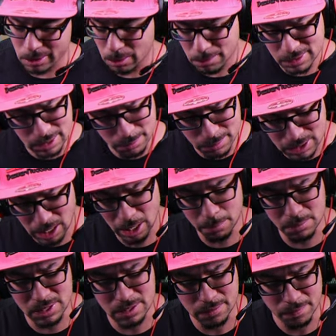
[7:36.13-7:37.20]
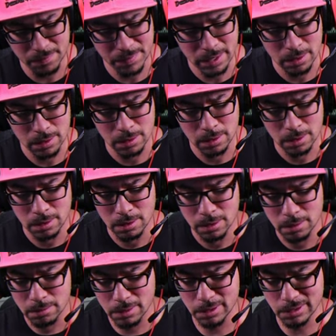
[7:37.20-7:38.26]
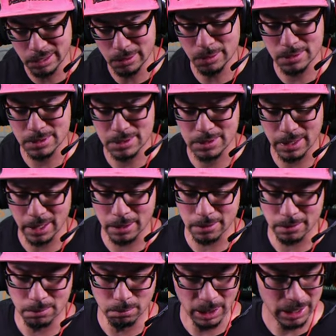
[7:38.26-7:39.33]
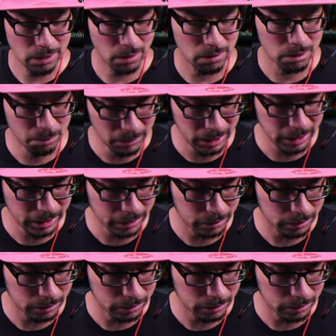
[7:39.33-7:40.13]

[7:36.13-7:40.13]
Sometimes the dudes that make all the money,